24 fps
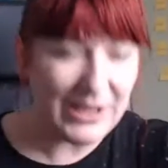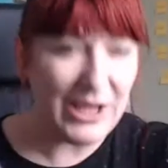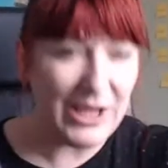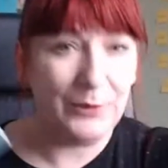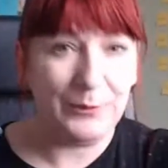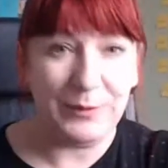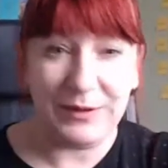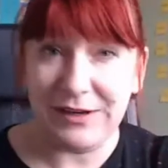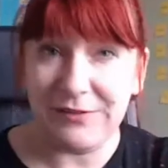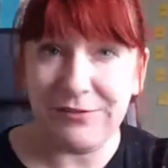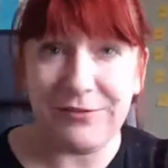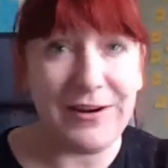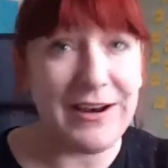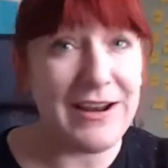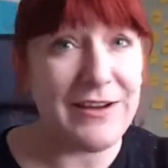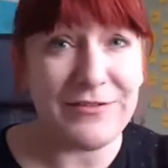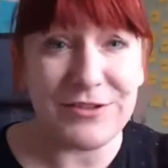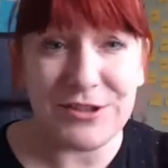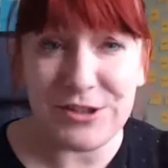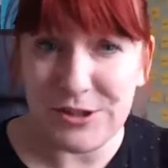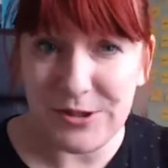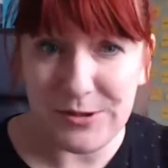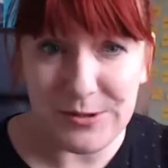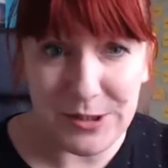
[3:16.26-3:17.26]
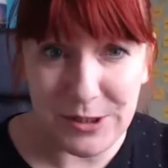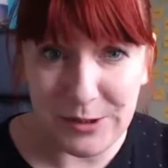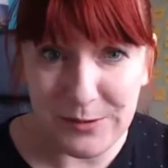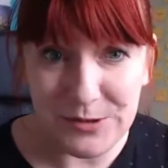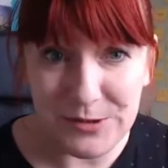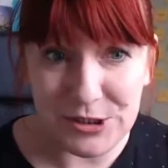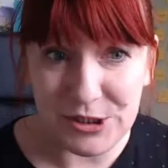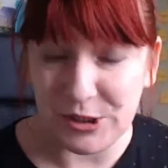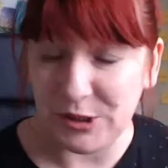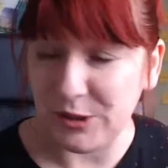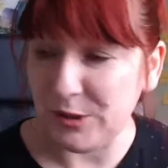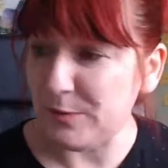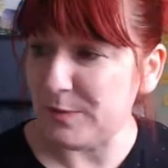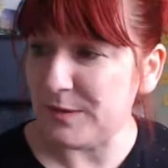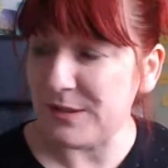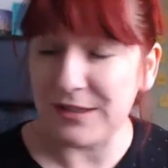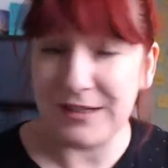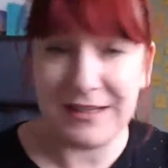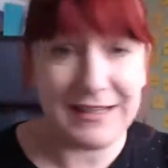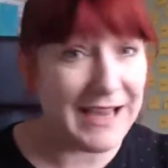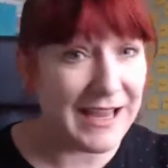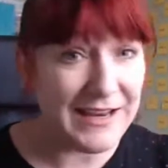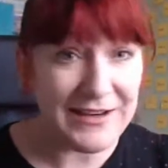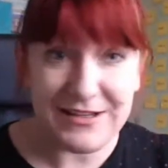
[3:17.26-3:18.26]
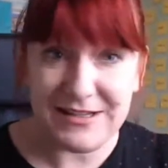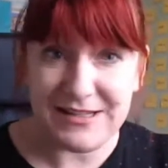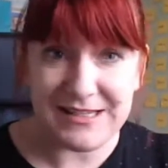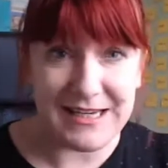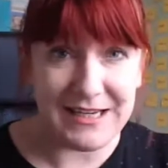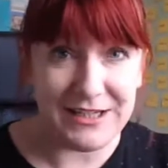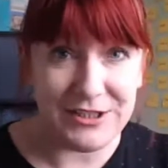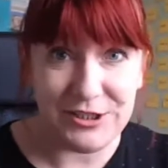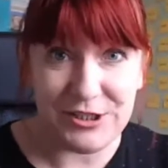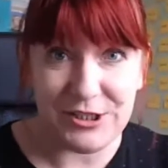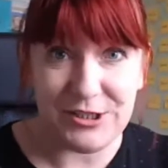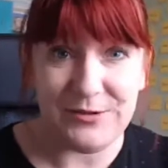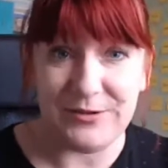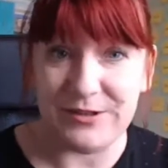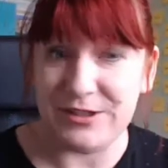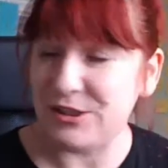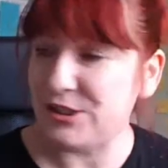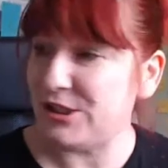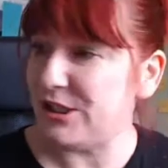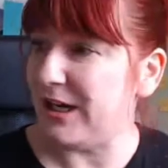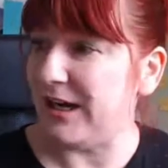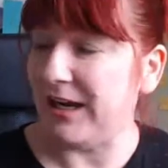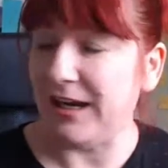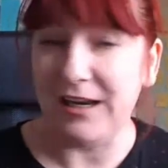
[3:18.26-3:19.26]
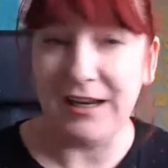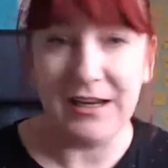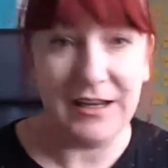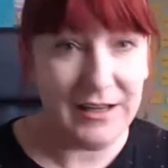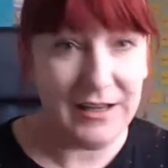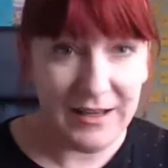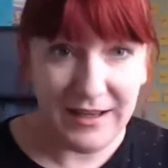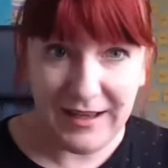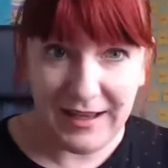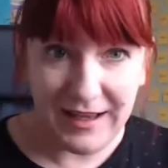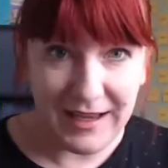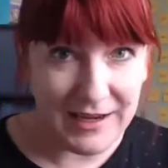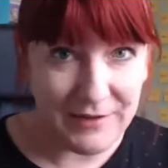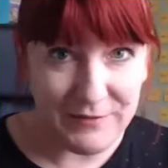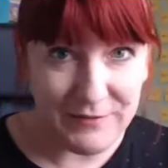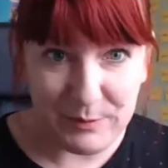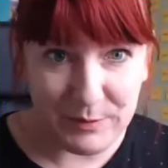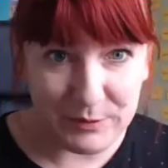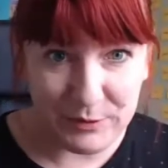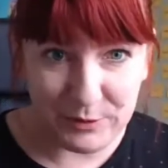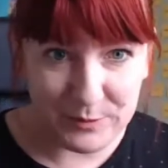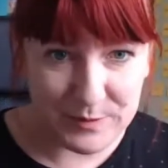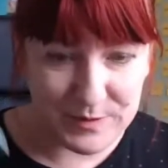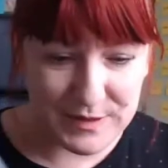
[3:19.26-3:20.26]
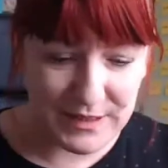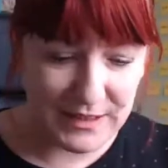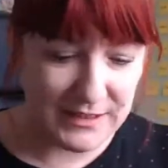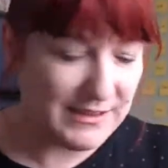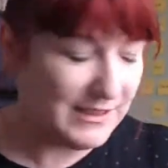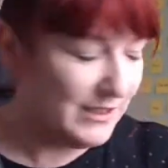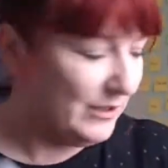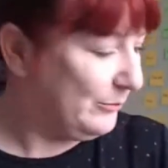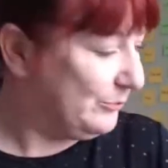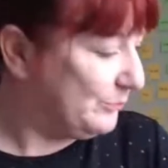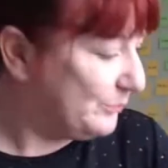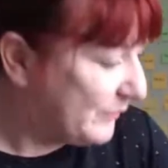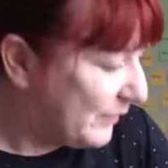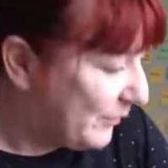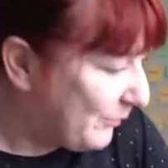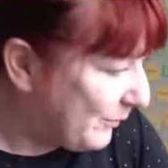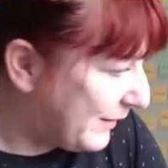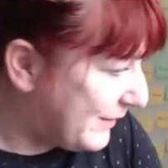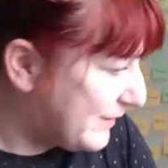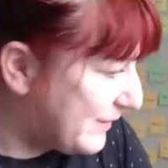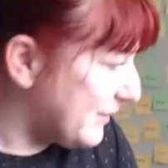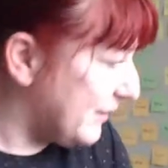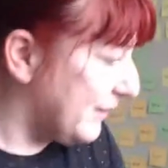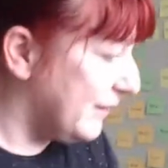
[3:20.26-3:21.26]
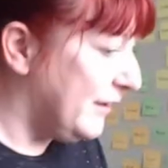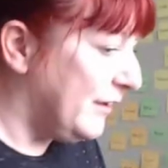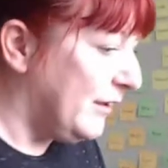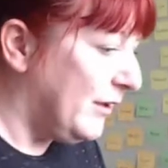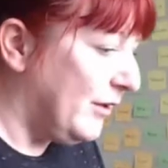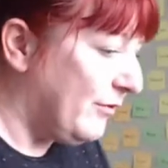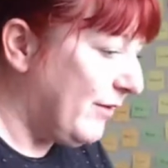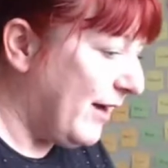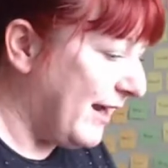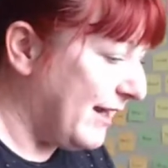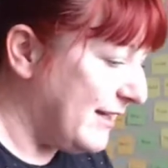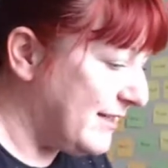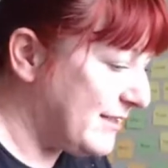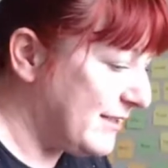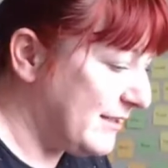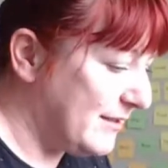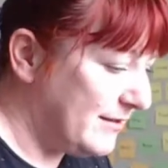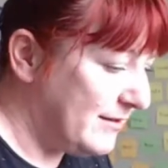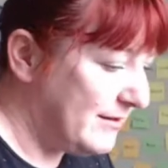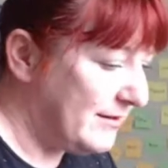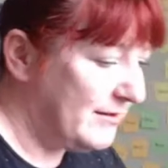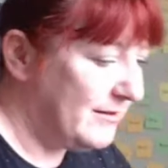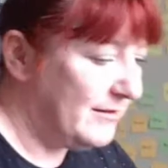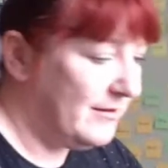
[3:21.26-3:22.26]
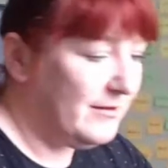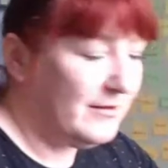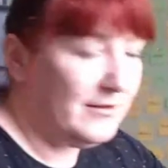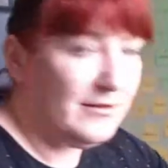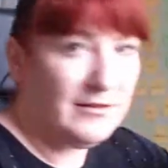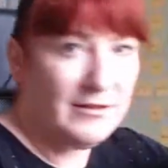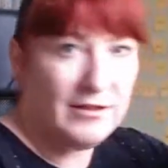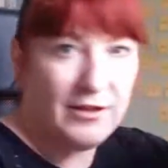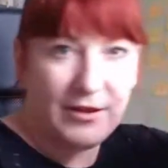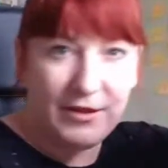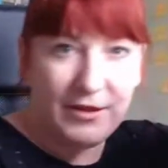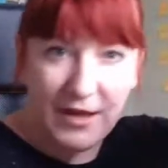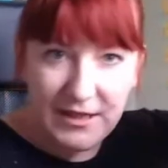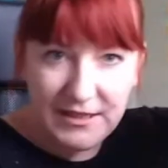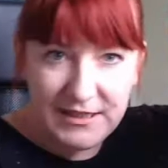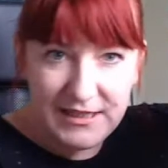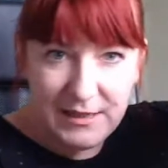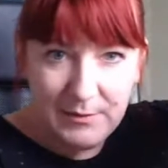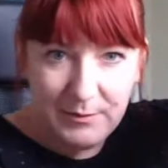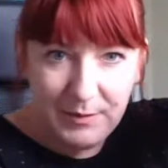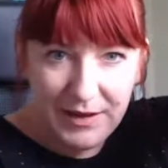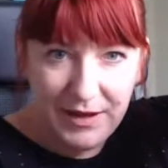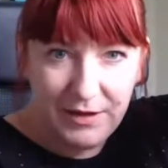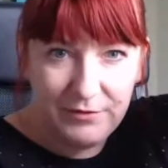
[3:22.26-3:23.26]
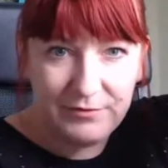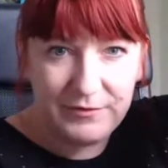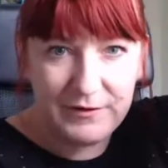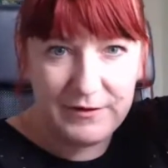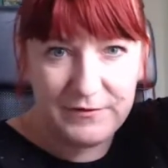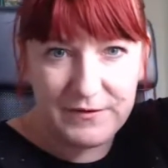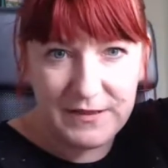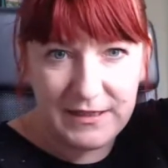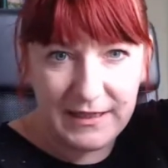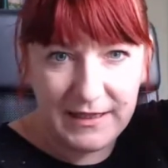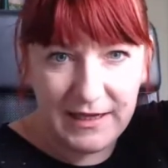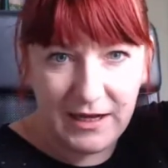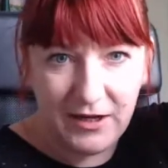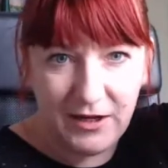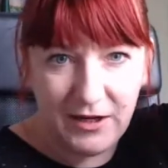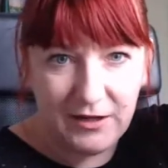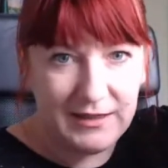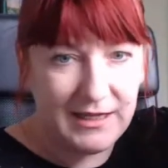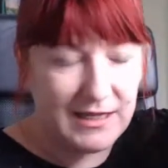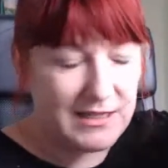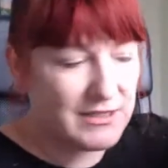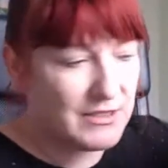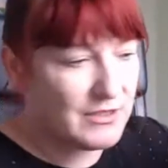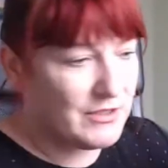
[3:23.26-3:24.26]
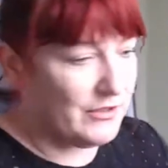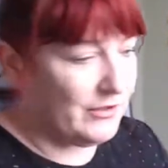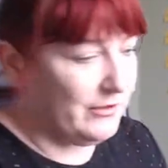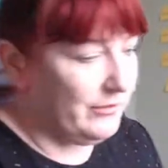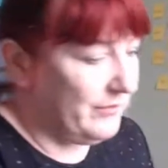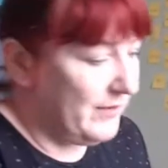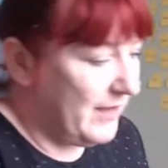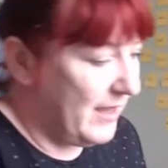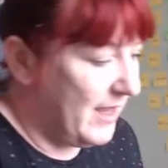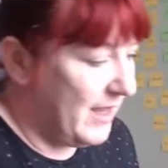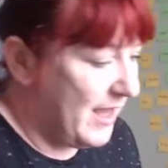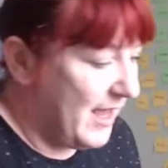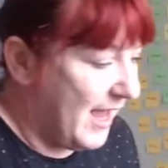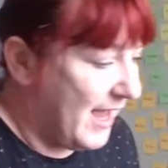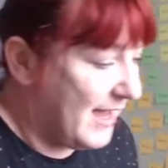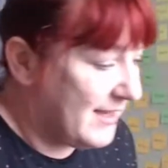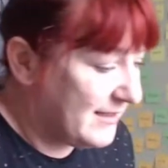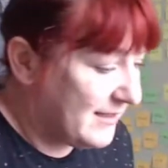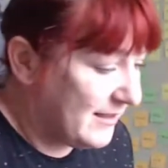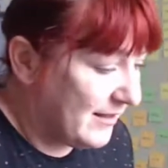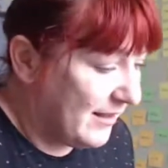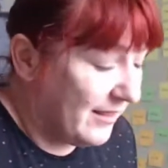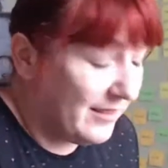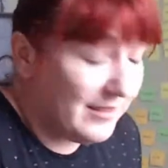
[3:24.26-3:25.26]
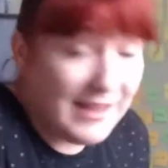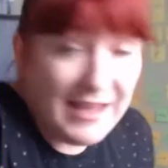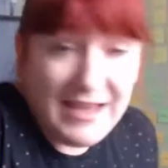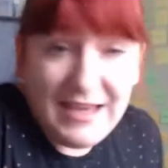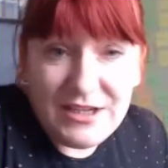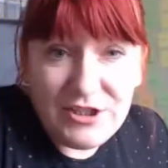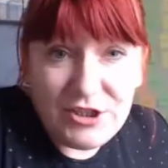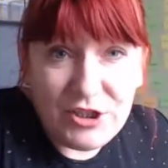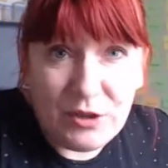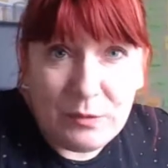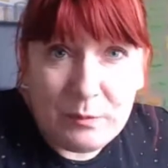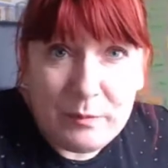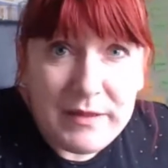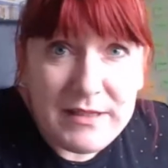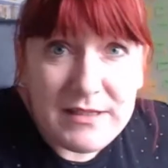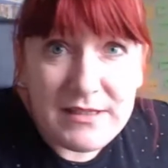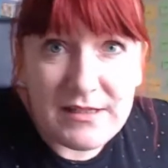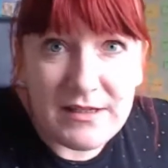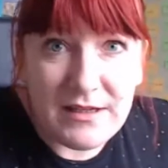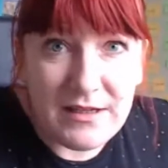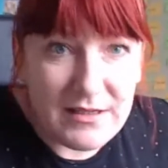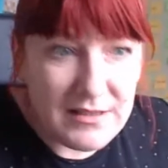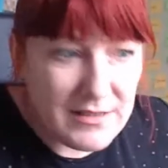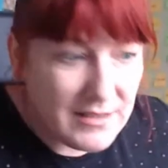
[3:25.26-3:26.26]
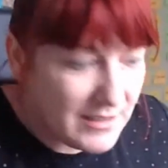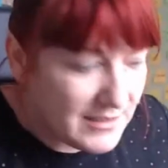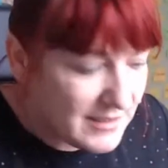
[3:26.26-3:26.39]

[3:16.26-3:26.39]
Whenever I ever do YouTubes, guaranteed sure as shit, I have the book upside down. Never mind. Right. £13.50, you get all that stuff. And that is your business.